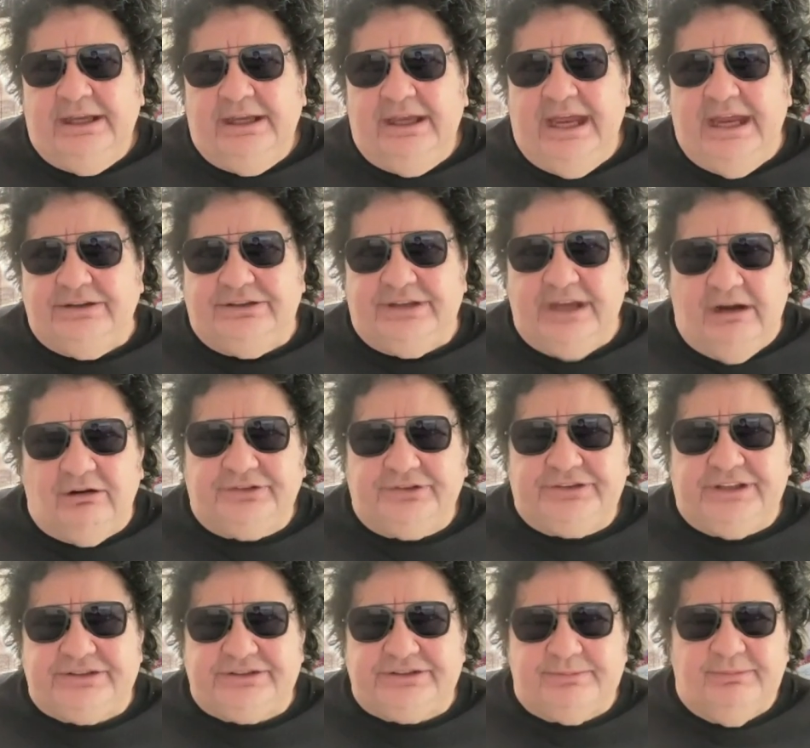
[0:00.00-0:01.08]
And Daryl
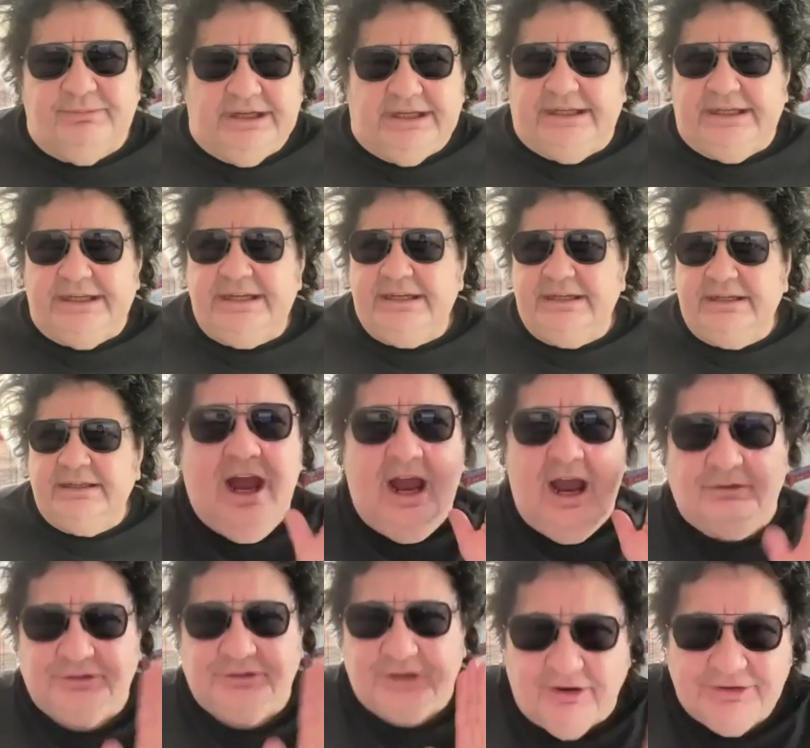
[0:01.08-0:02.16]
said to me, I
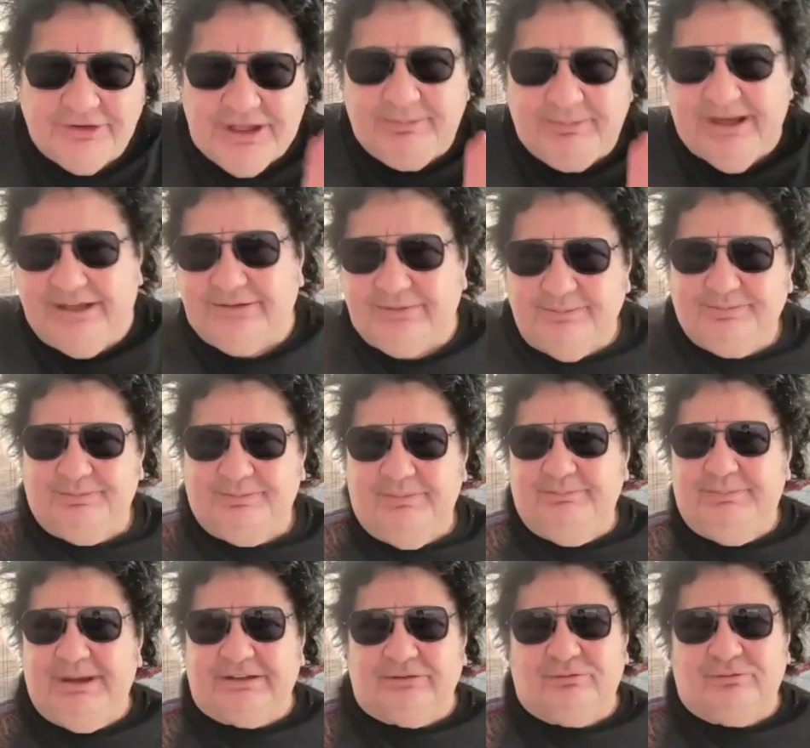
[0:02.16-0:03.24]
was on the back
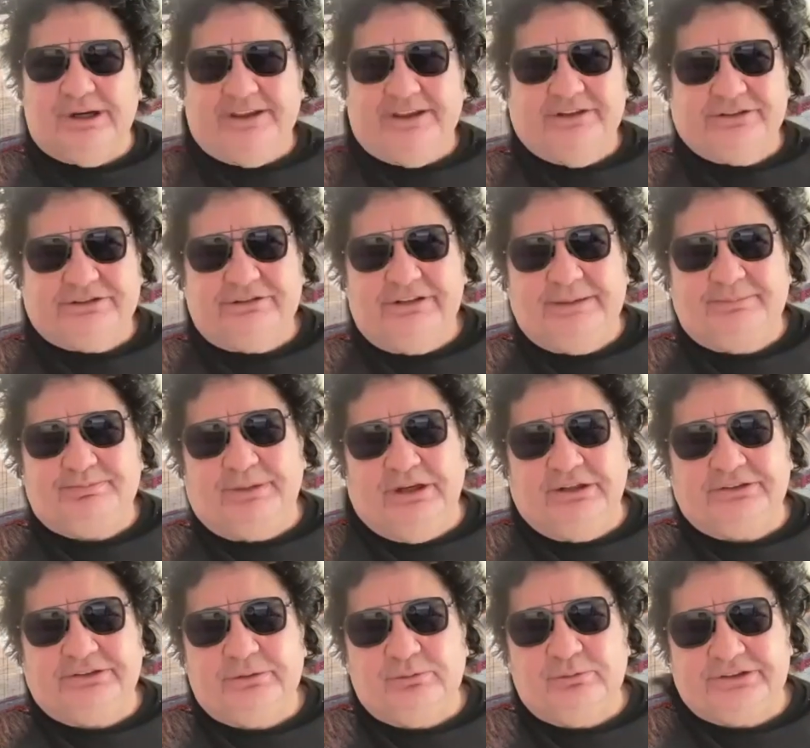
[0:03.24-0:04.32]
of one of those great
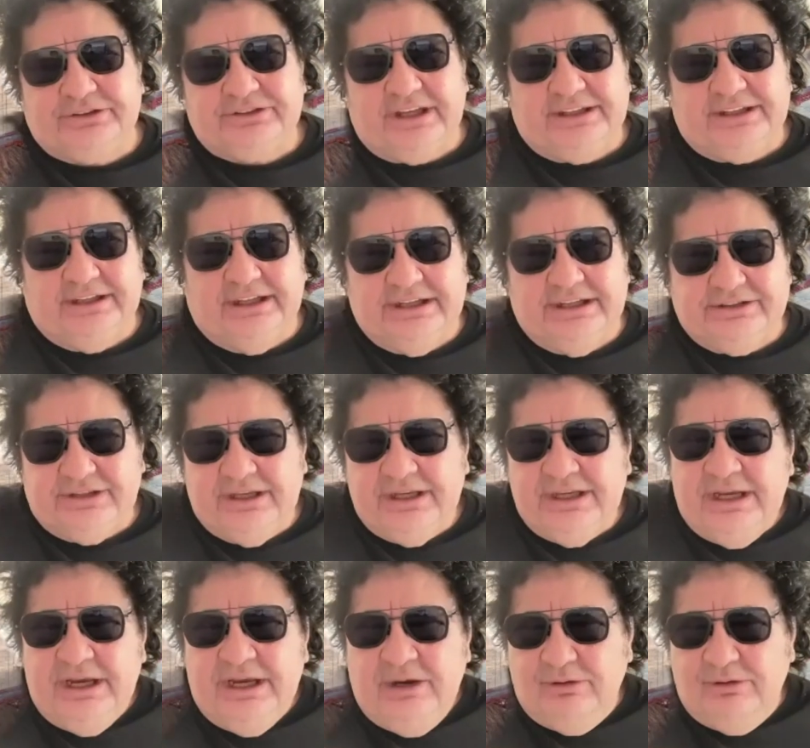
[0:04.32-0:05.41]
boats in the Whit Sundays
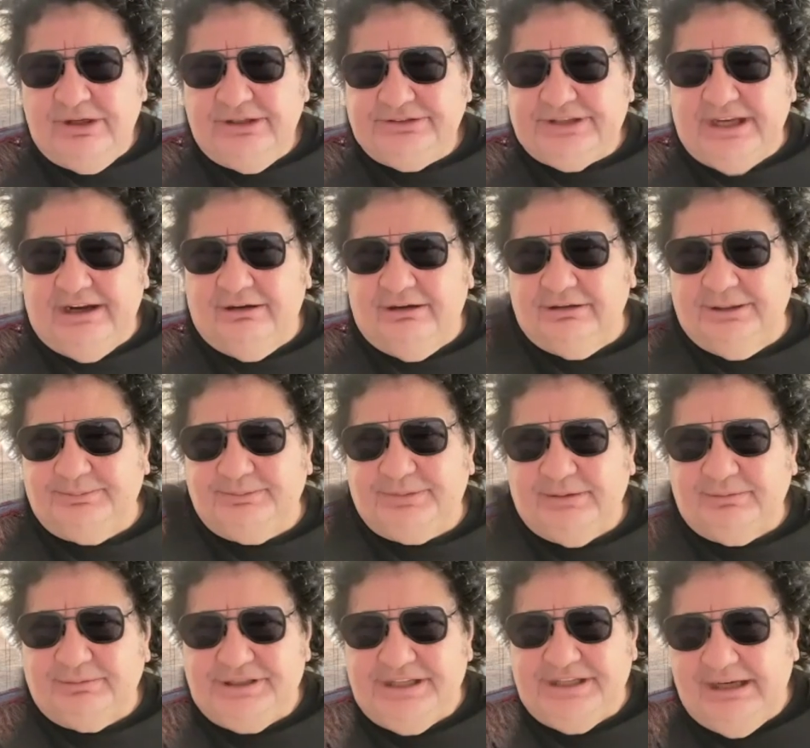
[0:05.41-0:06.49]
with Daryl, and
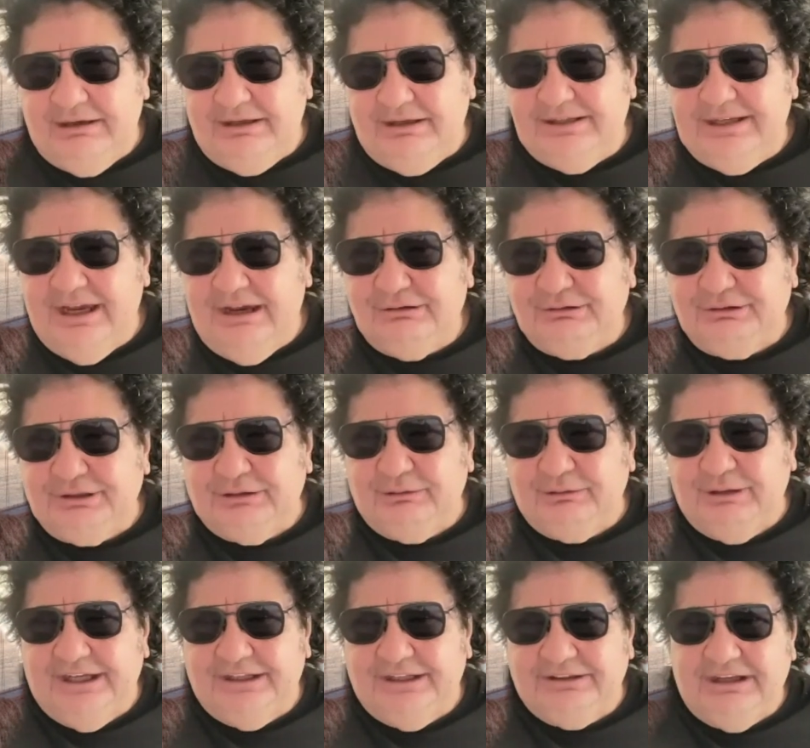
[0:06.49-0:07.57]
people yahooing
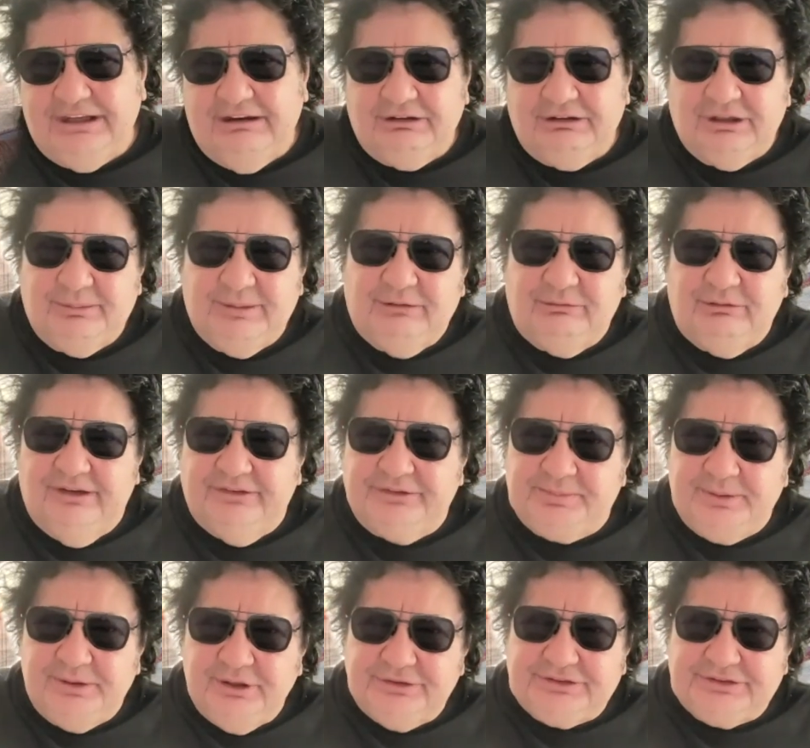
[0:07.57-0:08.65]
around and going on about Ralph's
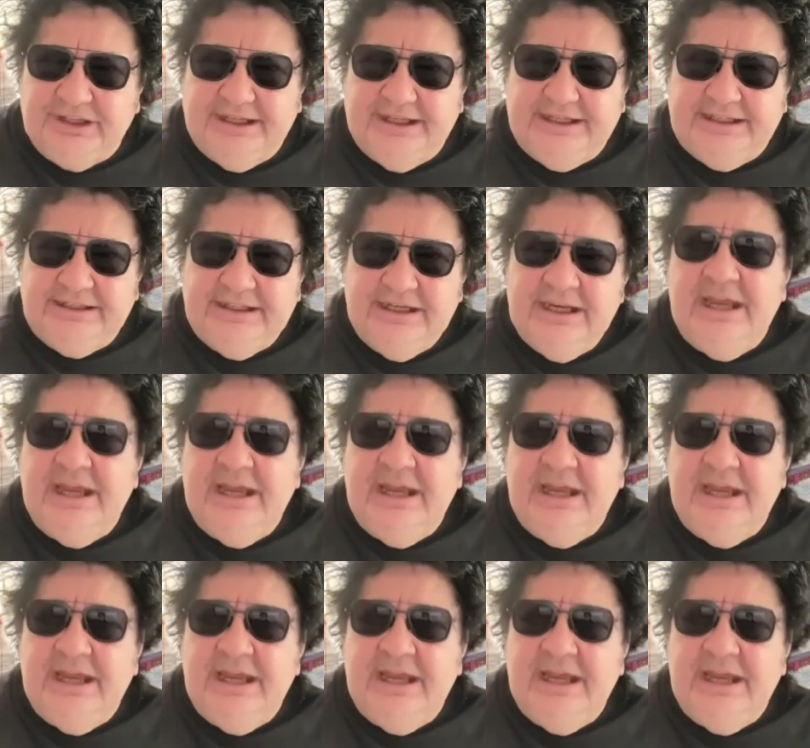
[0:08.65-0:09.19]
birthday.